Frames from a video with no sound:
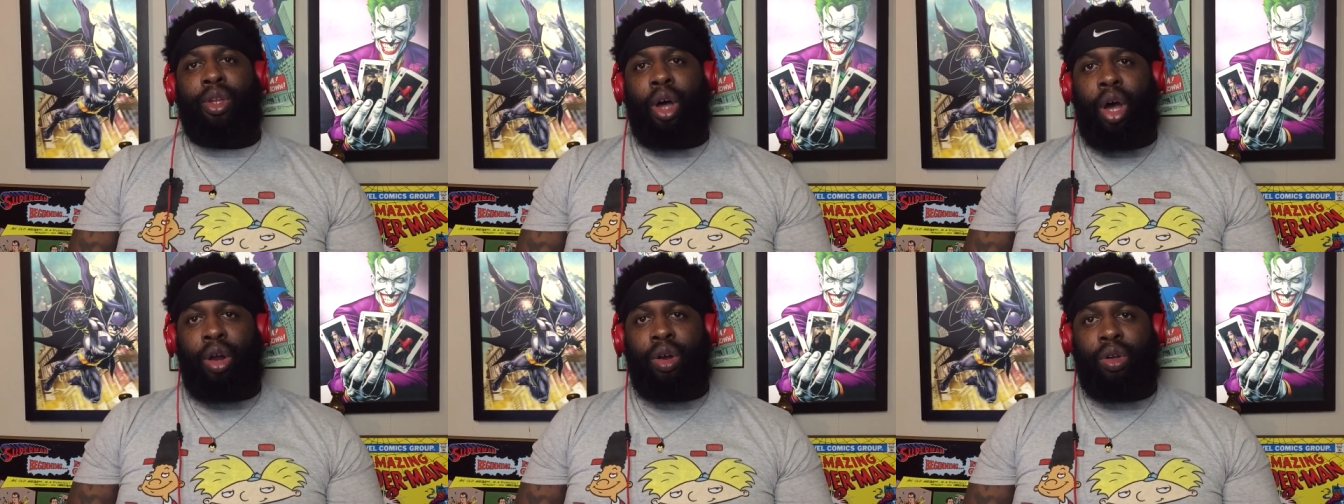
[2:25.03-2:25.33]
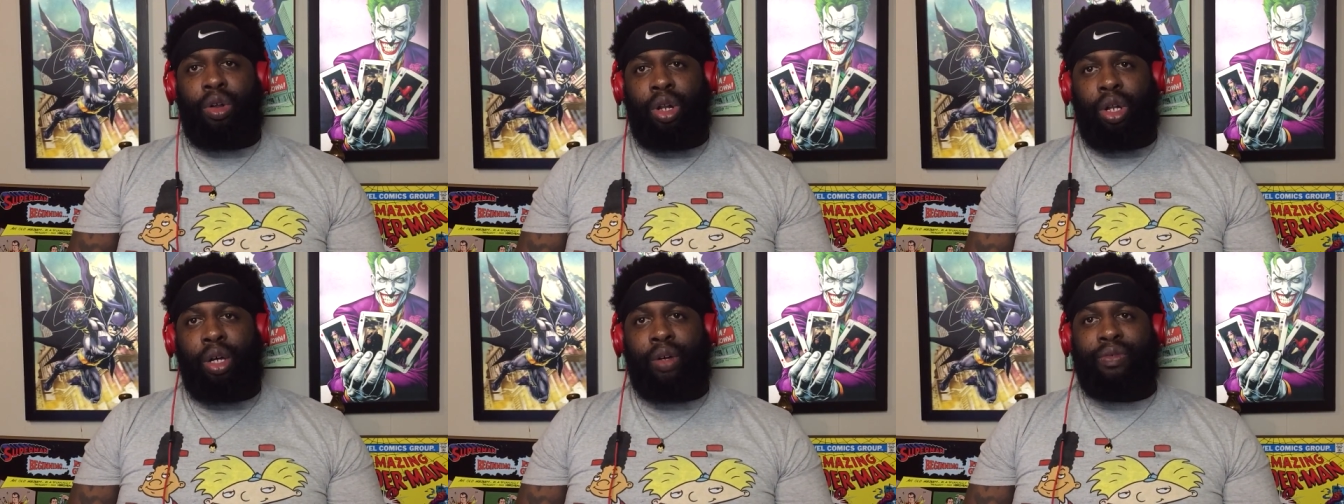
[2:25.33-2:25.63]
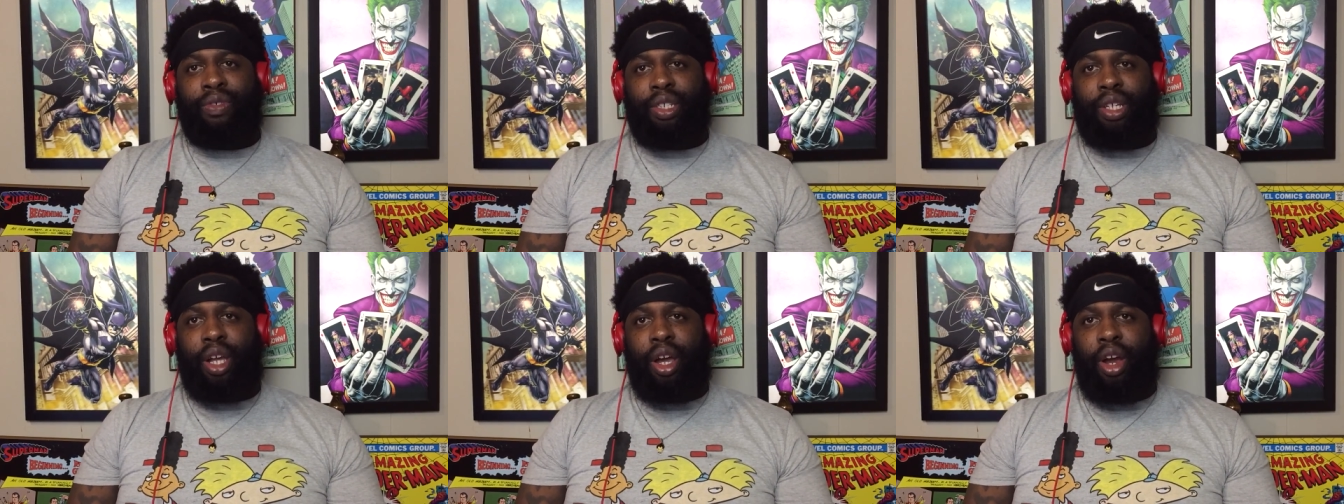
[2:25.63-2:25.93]
Donald
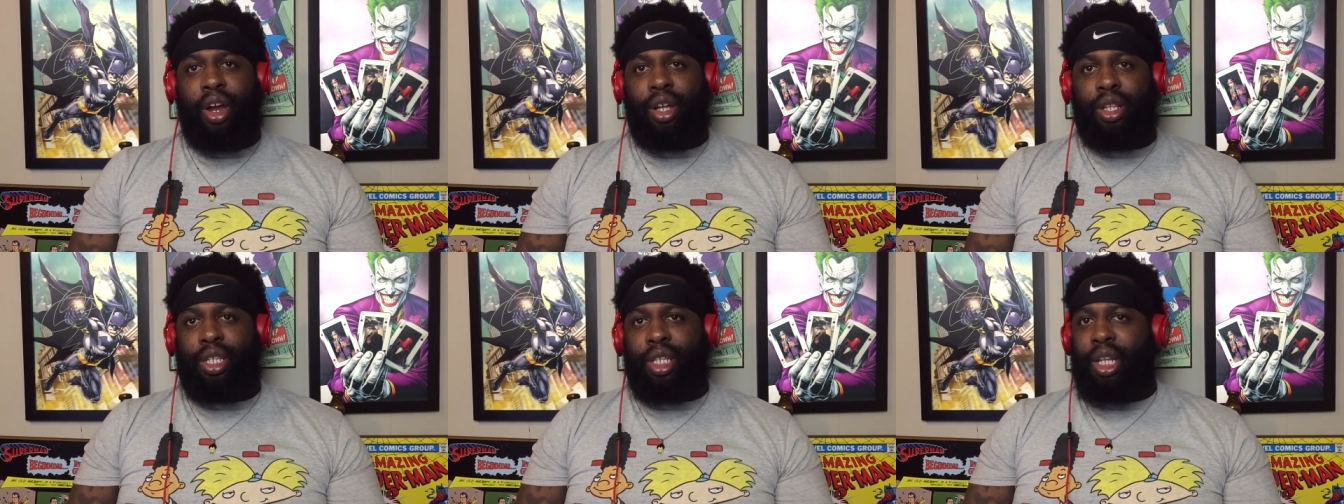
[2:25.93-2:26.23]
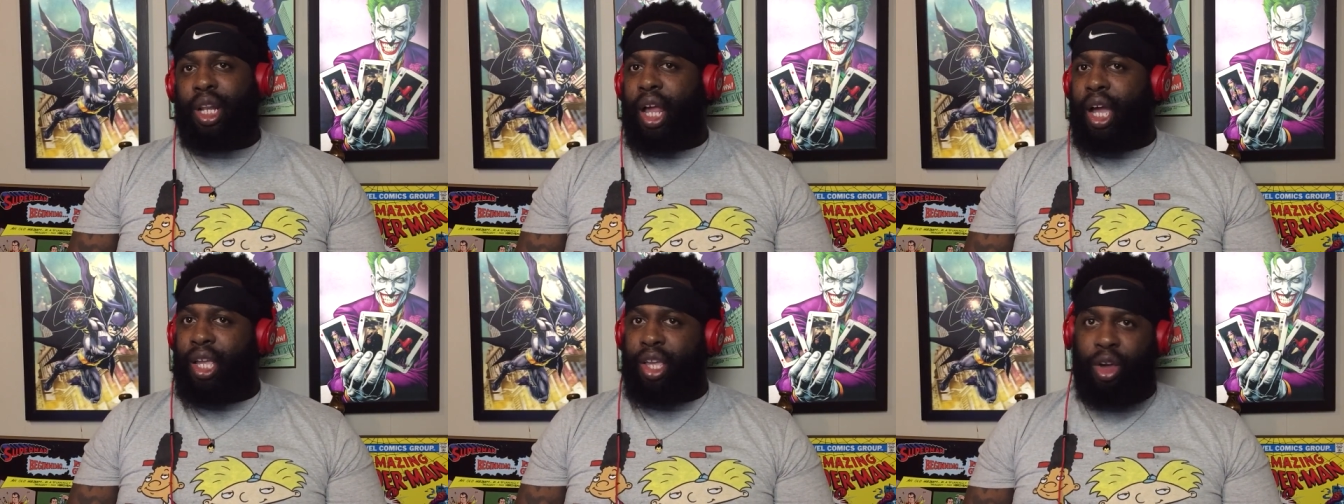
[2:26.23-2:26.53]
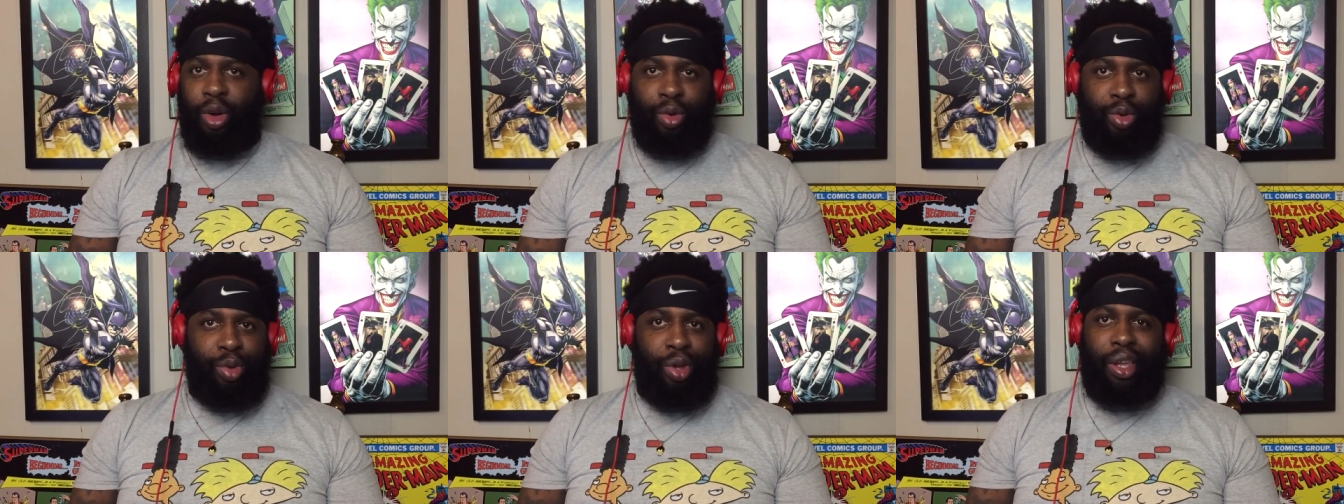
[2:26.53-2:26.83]
Glover's character and like,
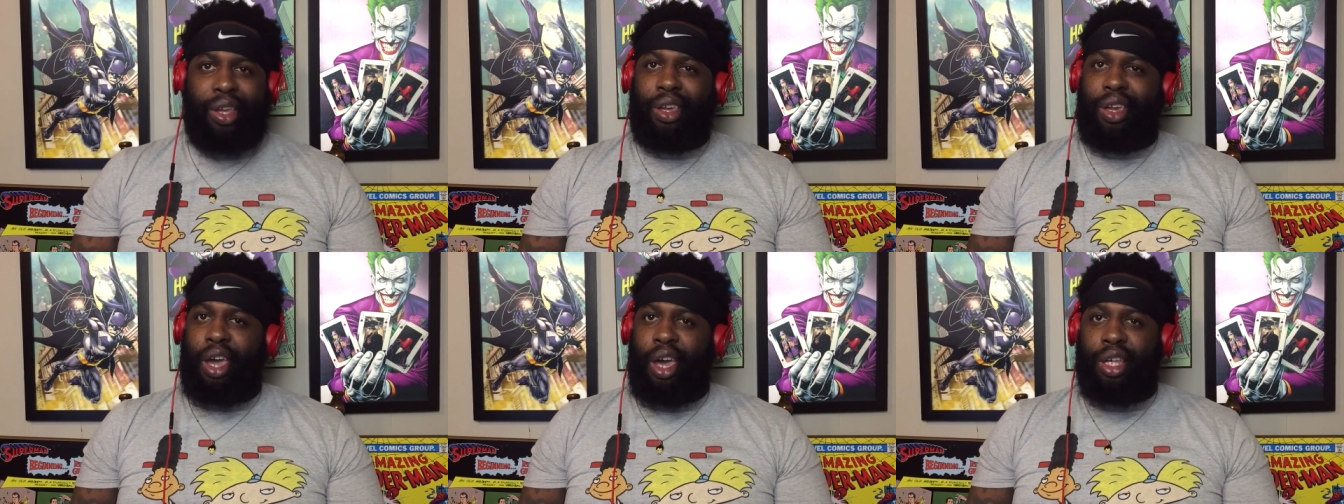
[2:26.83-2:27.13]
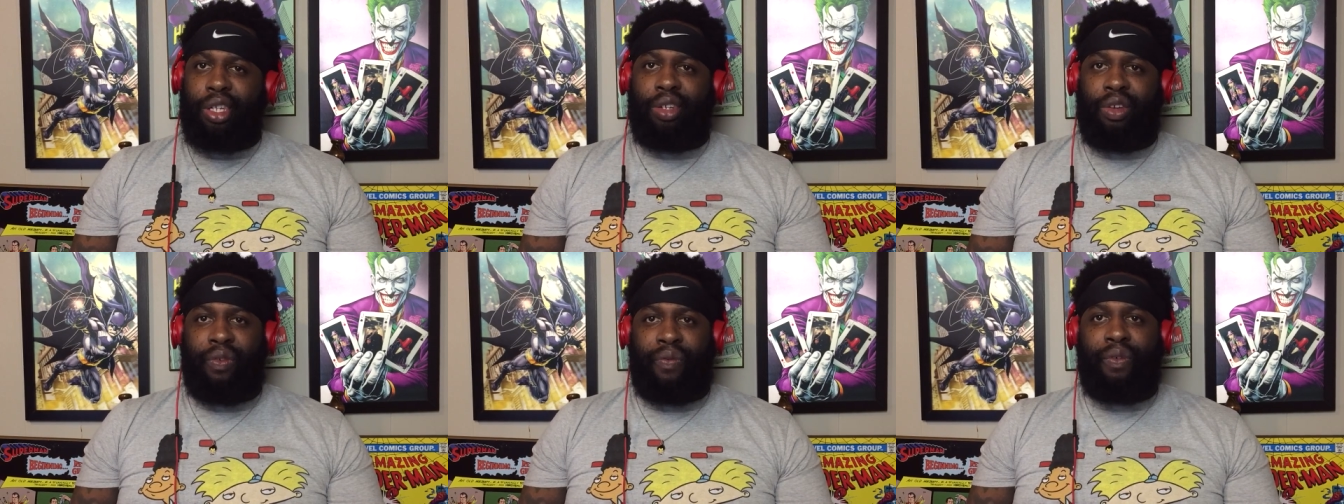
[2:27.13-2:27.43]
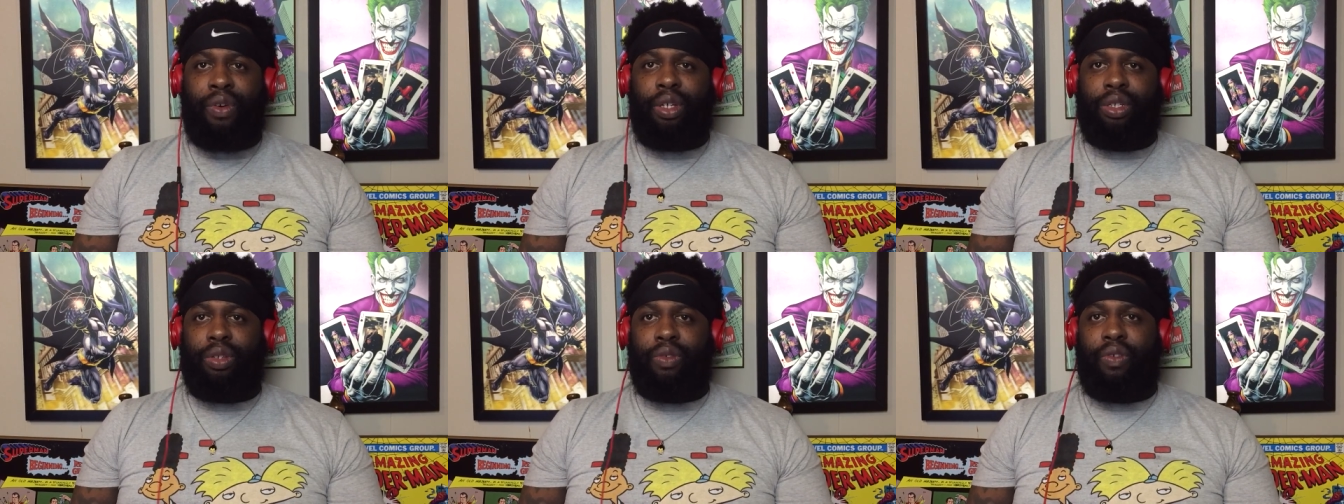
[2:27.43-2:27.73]
yo, you cancel the
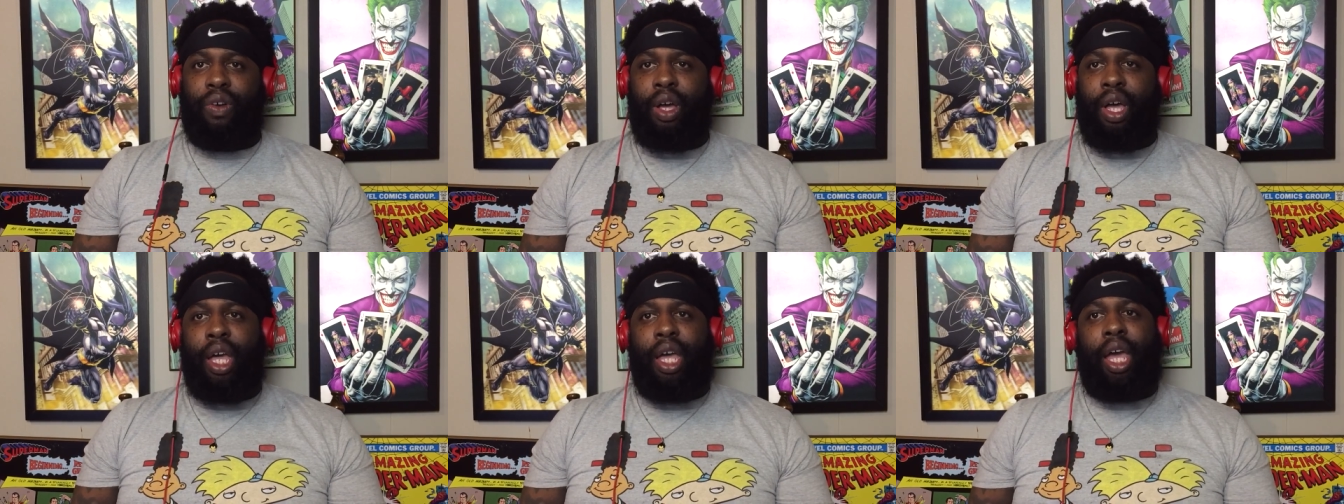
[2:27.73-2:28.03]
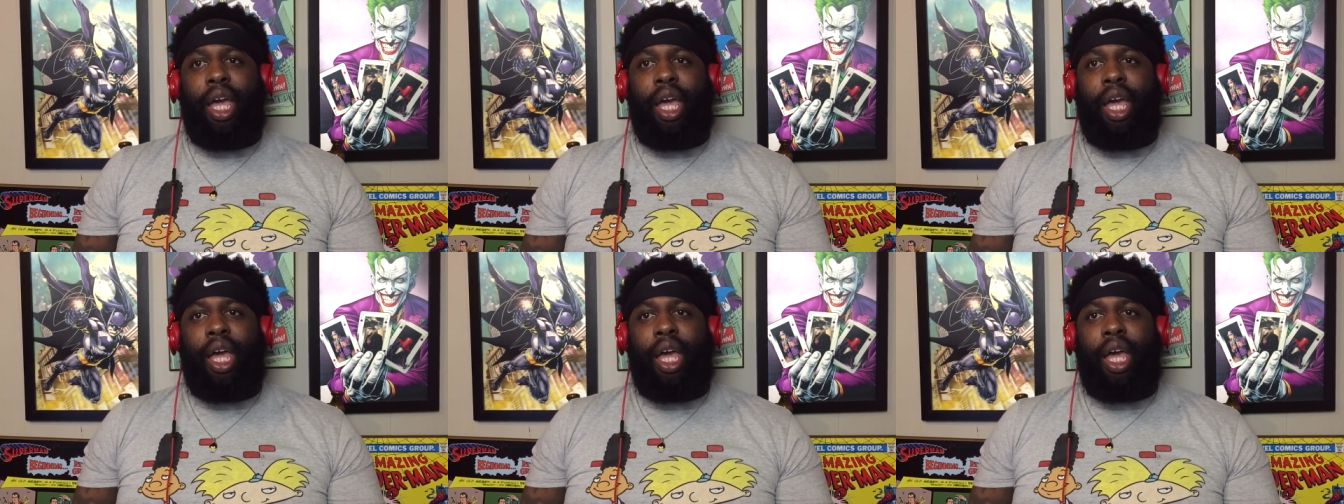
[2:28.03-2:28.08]
festival.